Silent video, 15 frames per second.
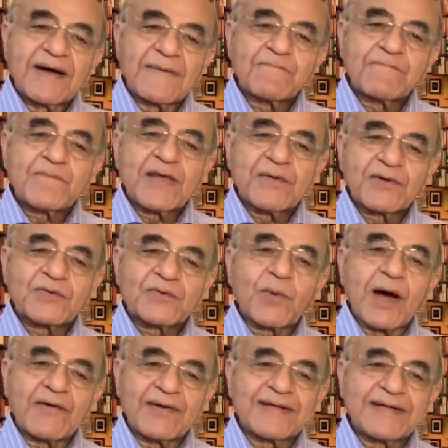he was
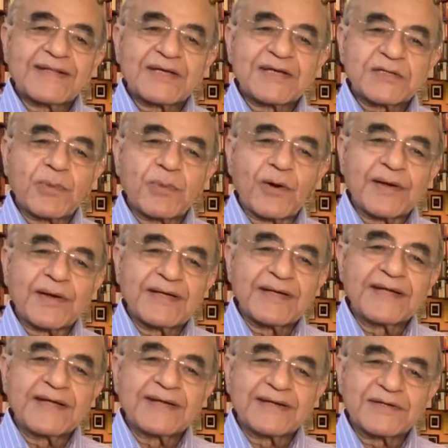worried this boy
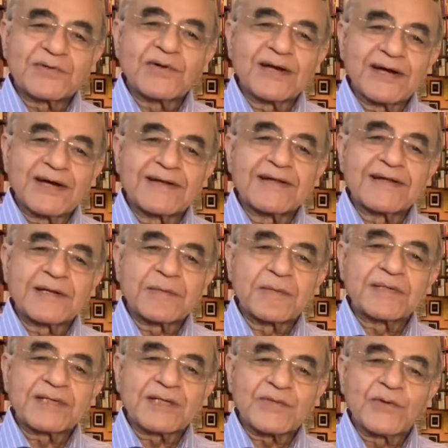needed to learn a little
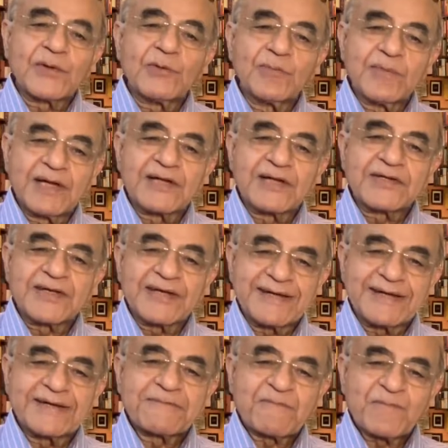bit of
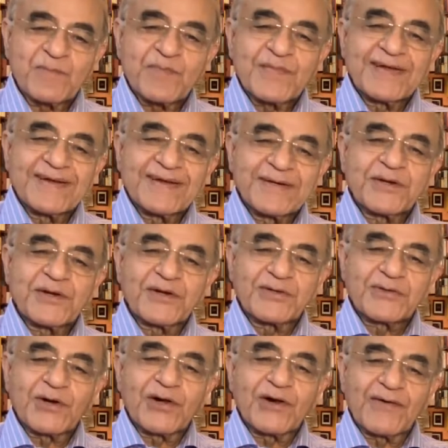humility. You know,
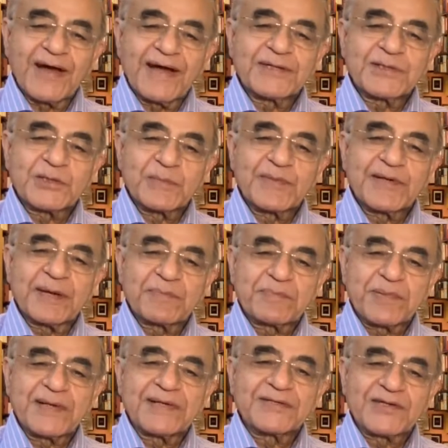it's all right to be a
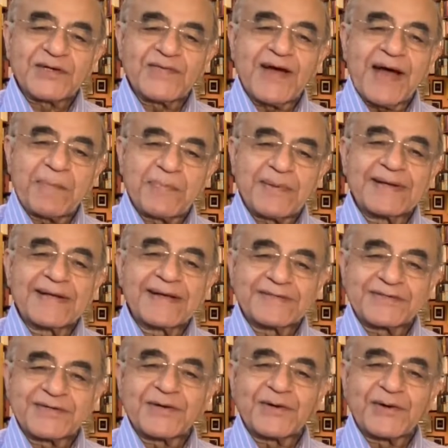prince of
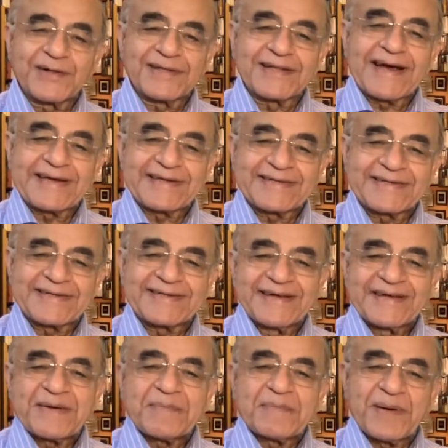happiness and all that,
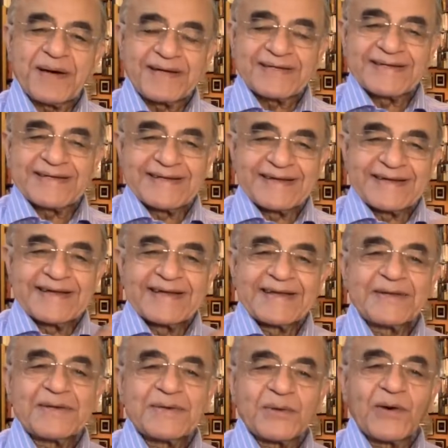but
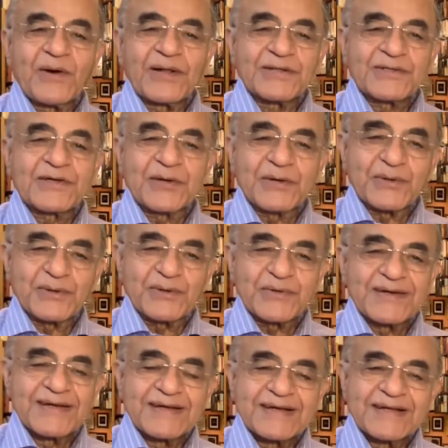you also
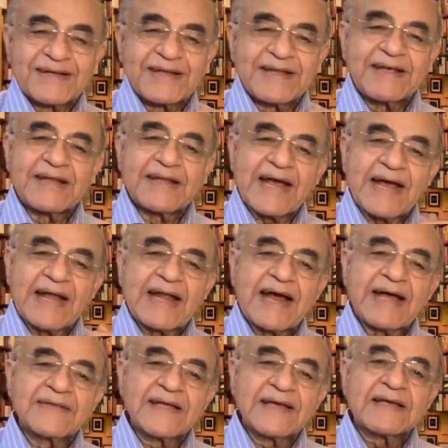need, and
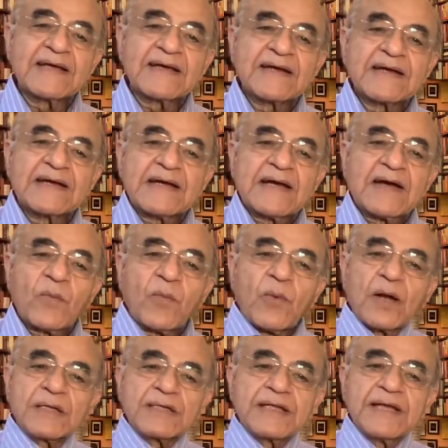I think
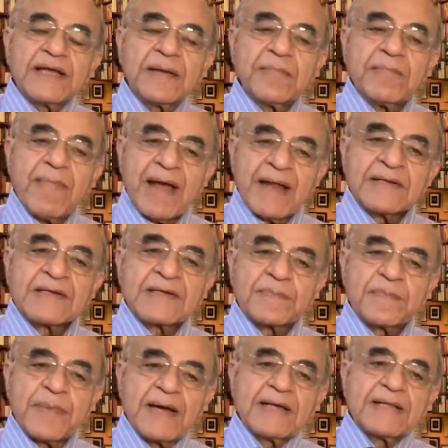what he meant
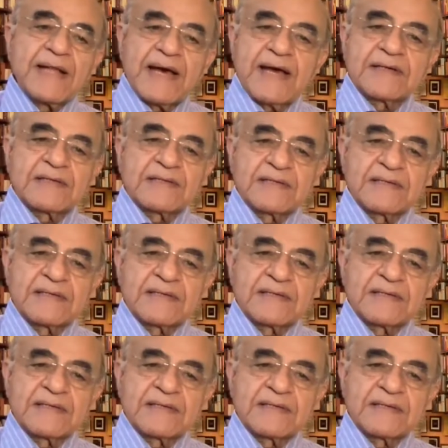by that